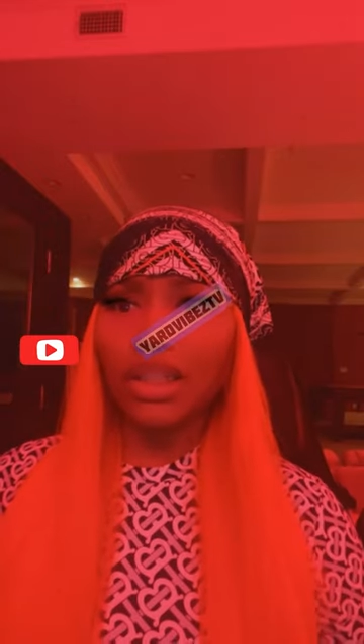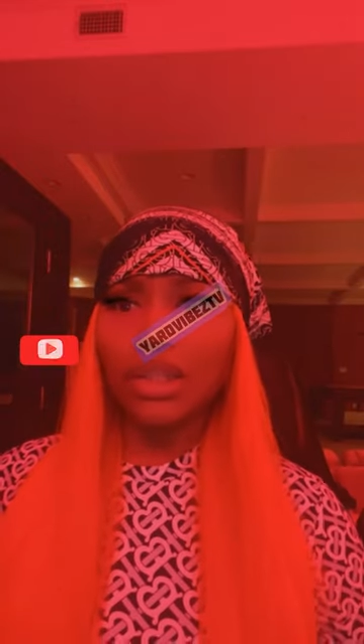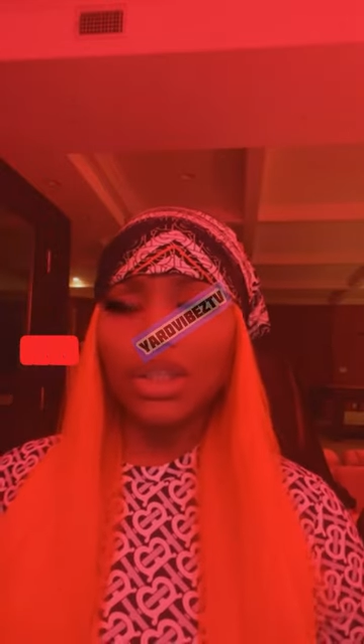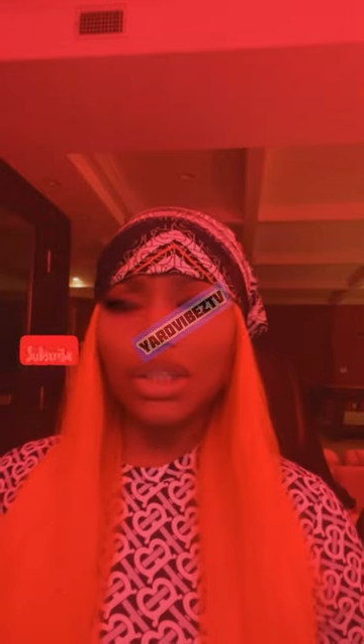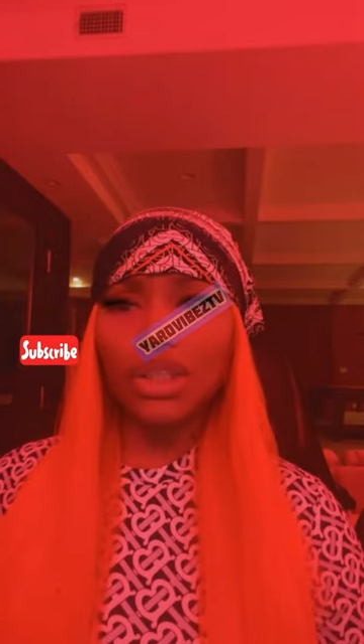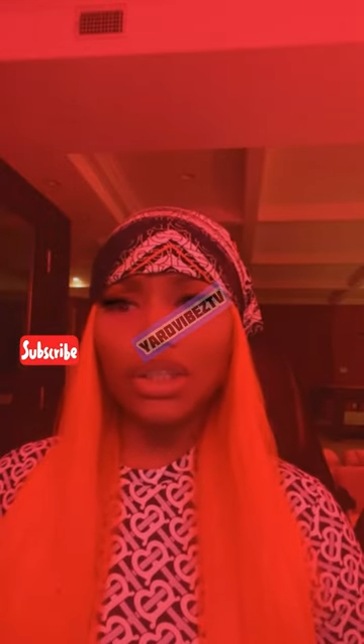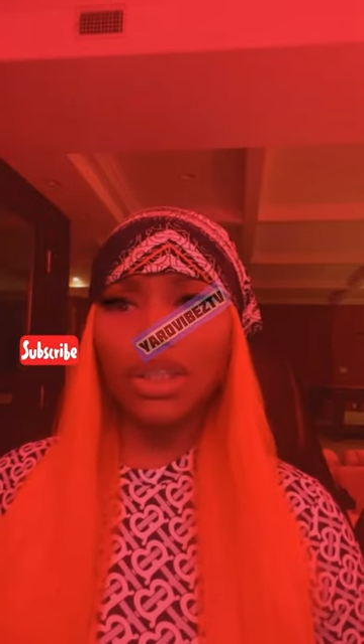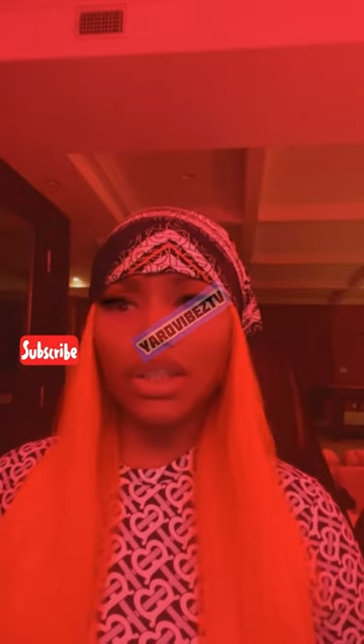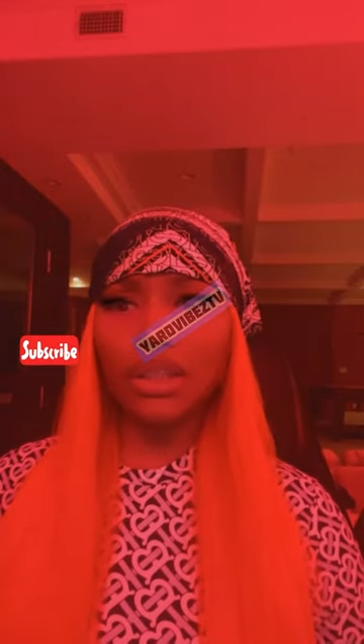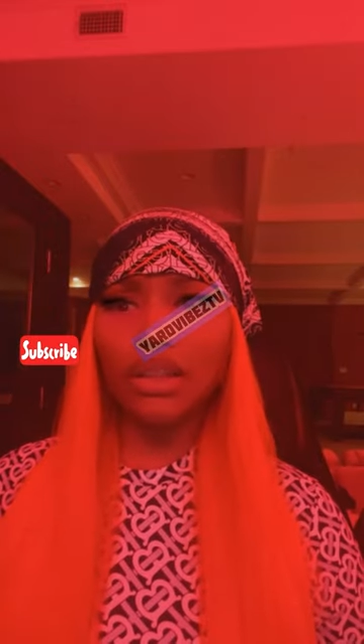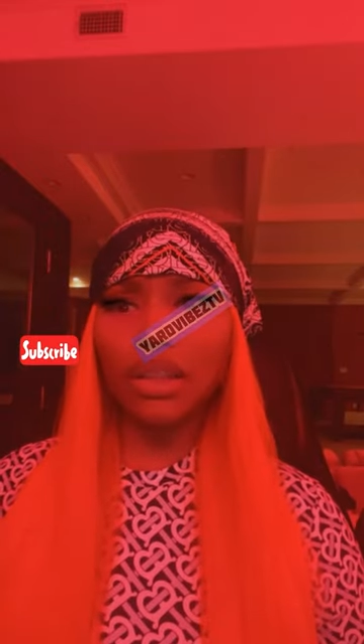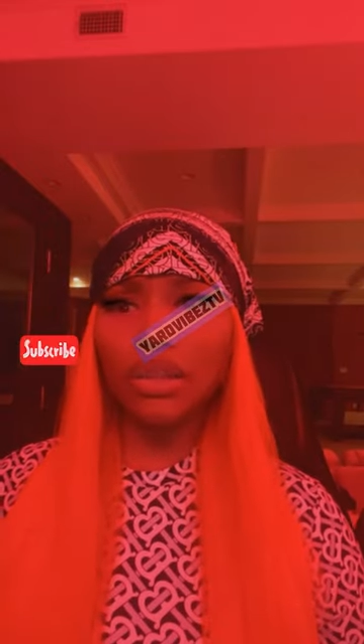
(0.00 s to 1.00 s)

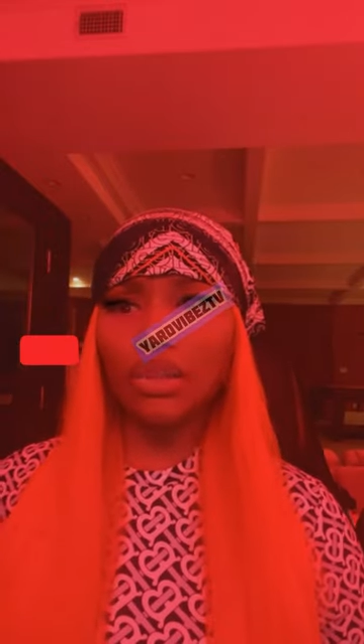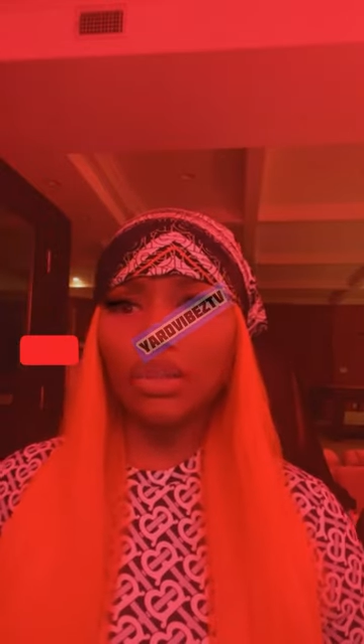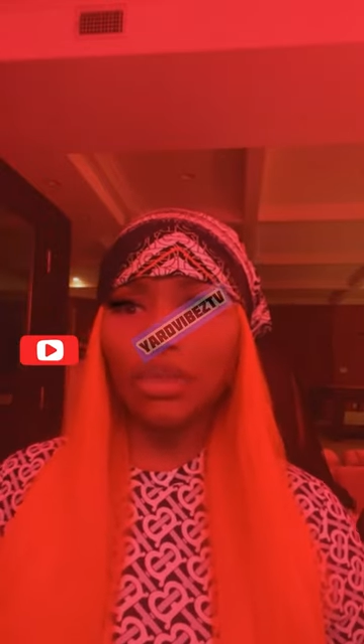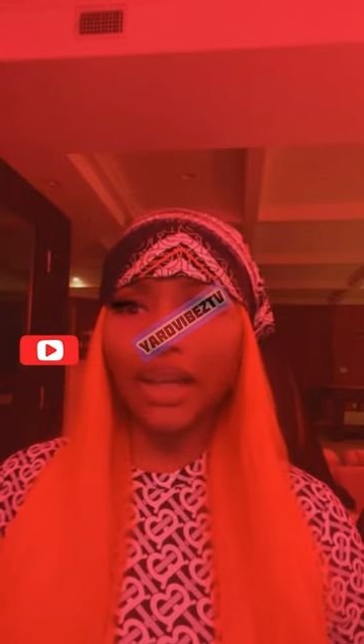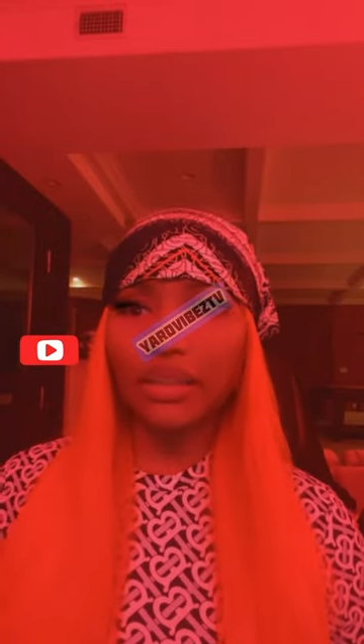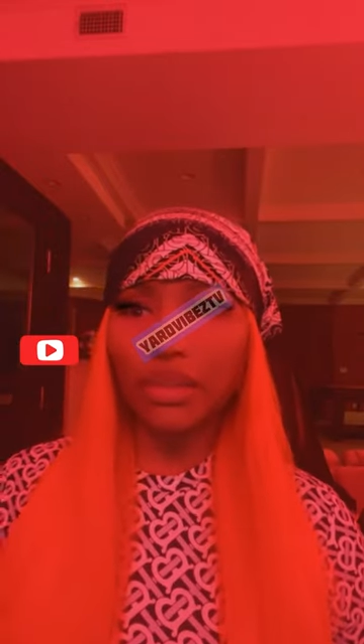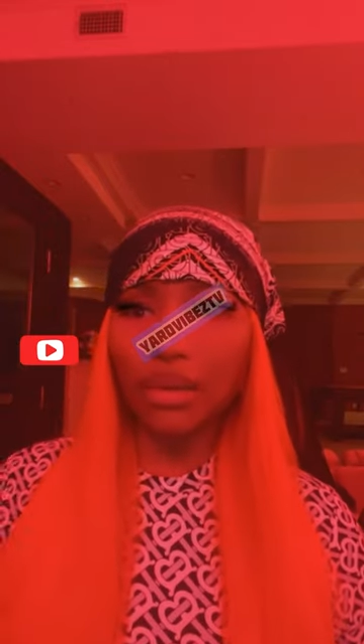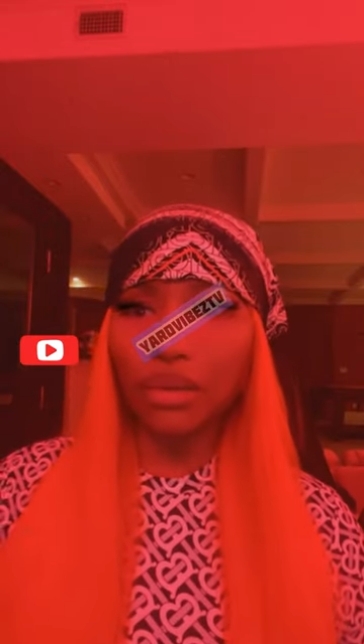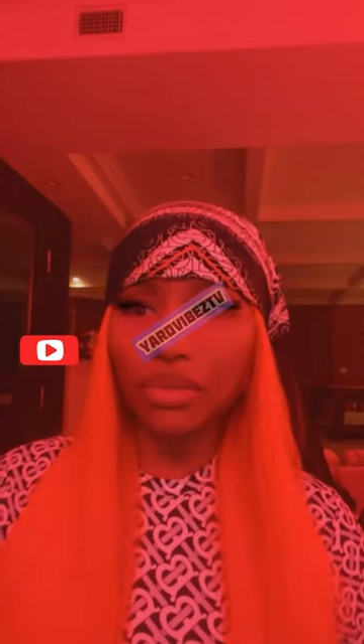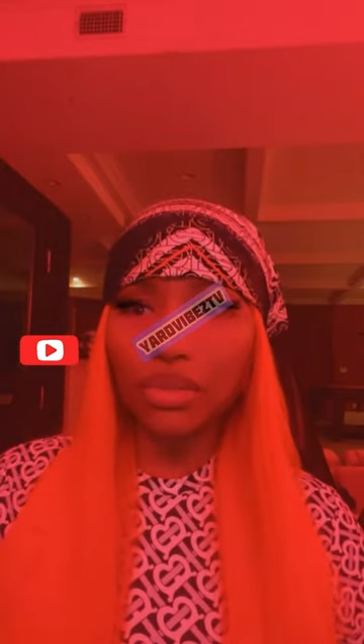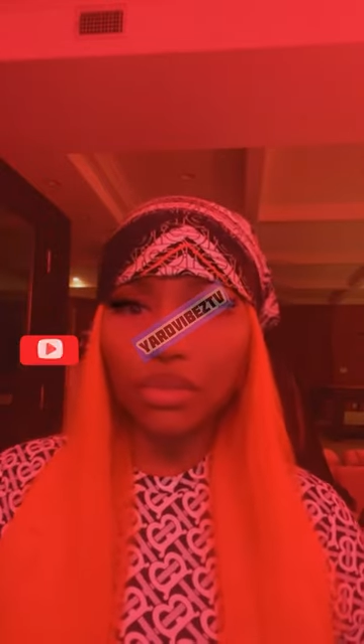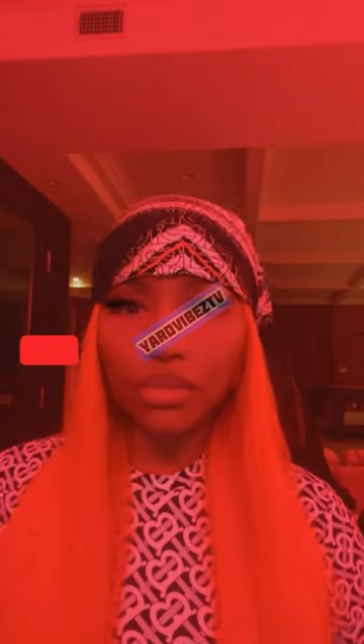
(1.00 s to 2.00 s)
she can do like the
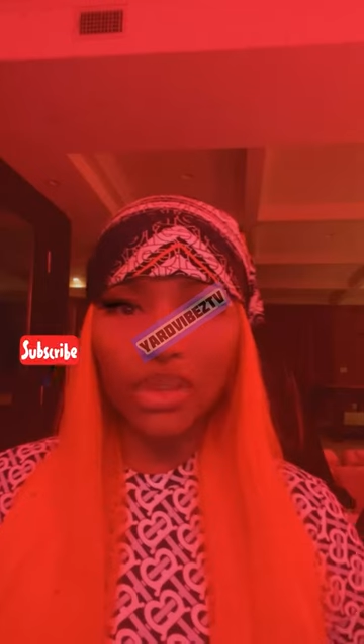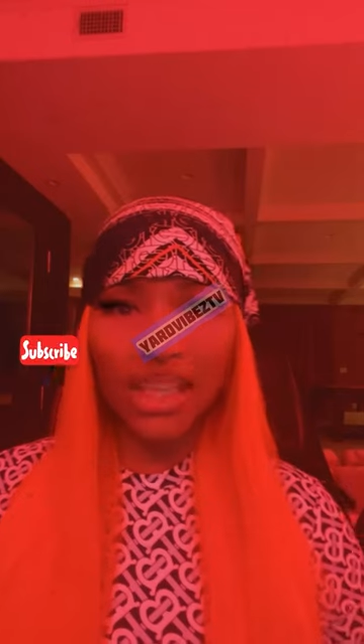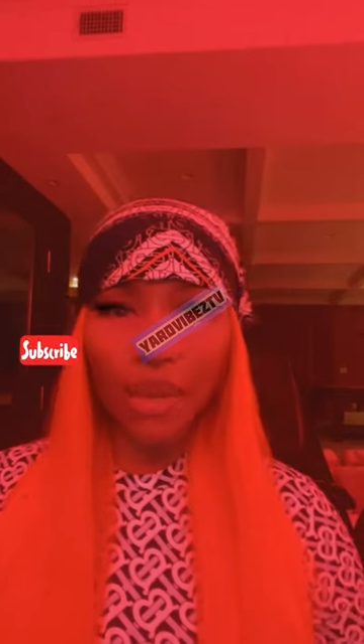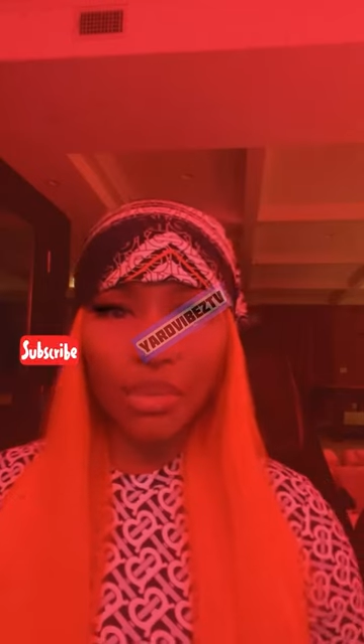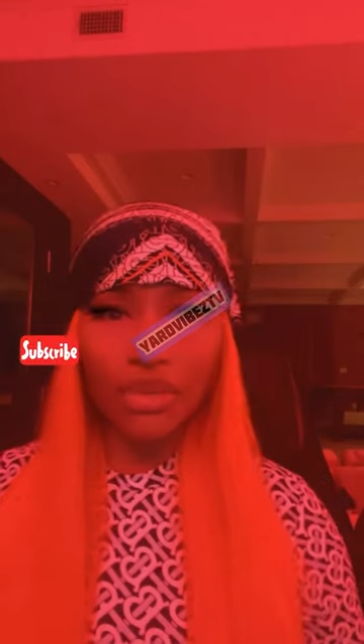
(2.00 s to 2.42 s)
old school type